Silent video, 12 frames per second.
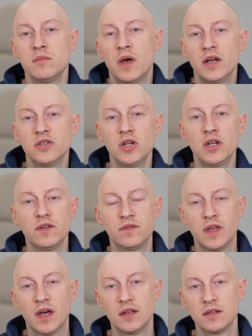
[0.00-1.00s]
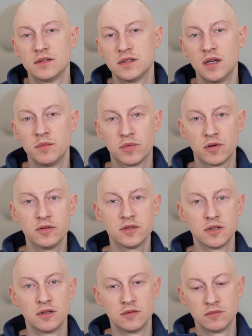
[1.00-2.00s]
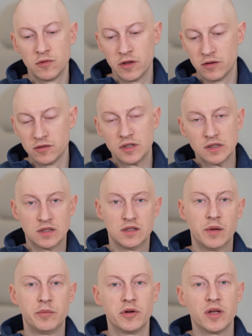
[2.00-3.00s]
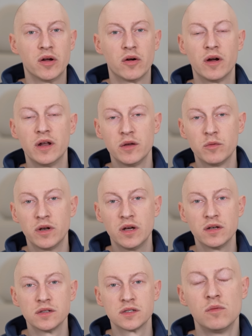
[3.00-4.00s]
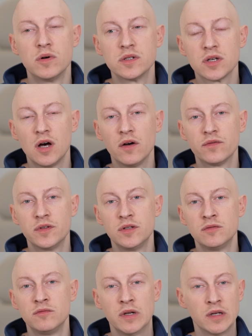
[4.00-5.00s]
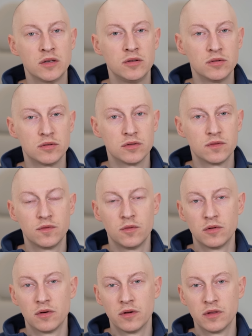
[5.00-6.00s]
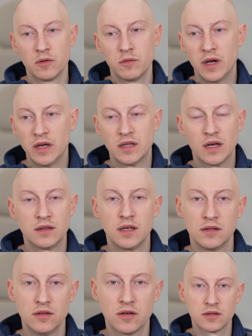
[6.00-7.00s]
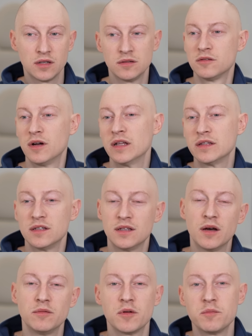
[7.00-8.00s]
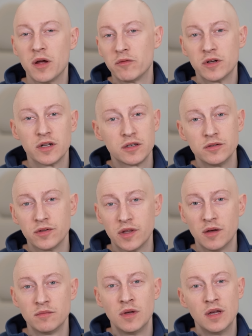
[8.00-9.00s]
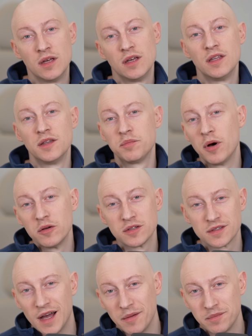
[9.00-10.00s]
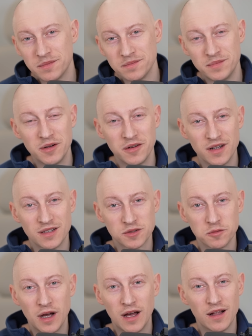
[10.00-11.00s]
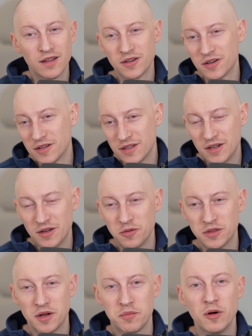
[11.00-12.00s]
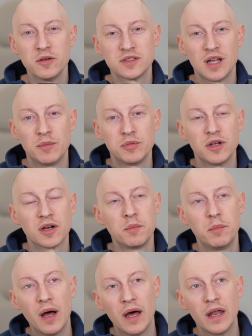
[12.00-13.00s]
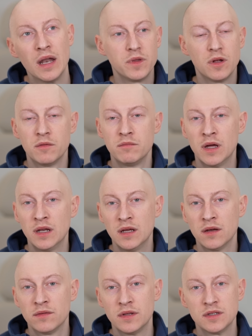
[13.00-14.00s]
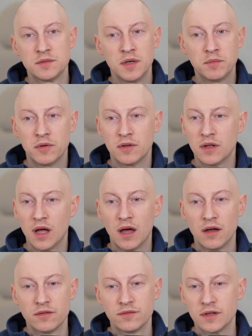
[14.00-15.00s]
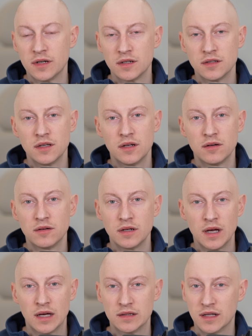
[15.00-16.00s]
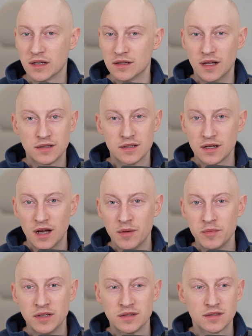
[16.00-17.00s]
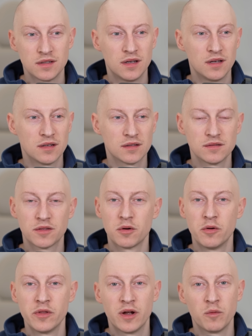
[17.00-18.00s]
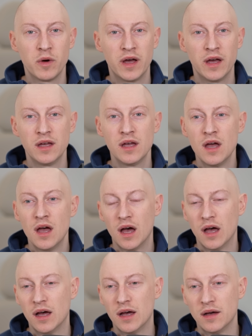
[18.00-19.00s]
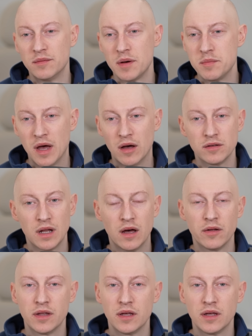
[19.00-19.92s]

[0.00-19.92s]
imagine if that same person, whether it's a celebrity or anyone else, was often ridiculed for the way that they looked. And granted that we might ridicule them in the post-op period as well or you know with their post-op look but you know many of these people have uh, you know had like lots of comments uh, thrown their way uh, about how